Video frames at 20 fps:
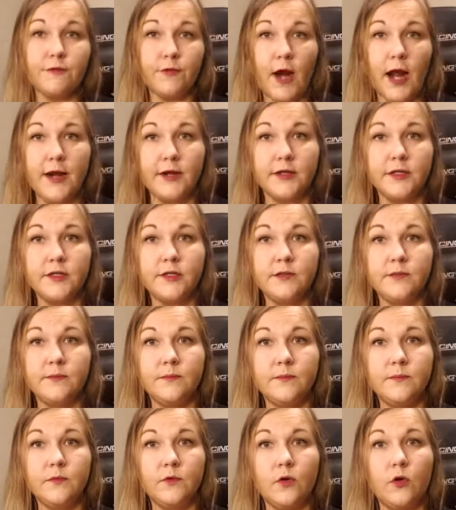friend
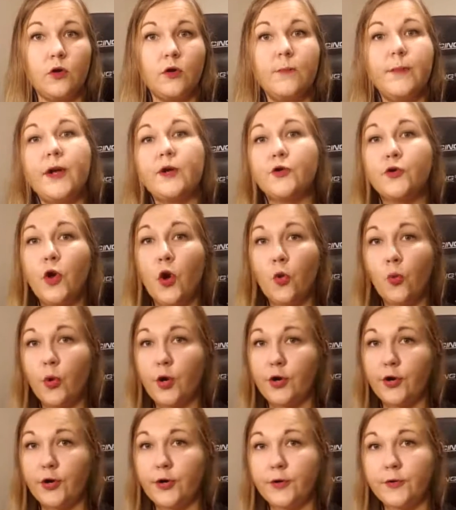or a better
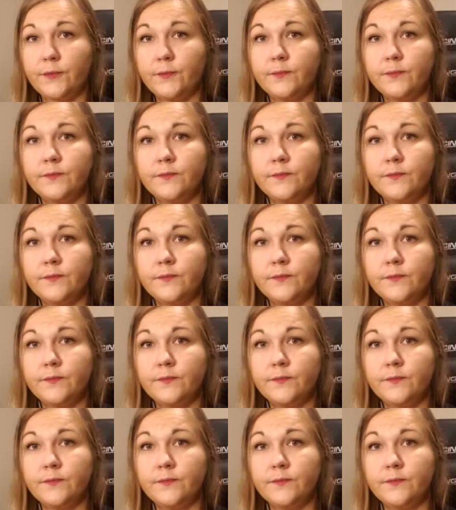coworker.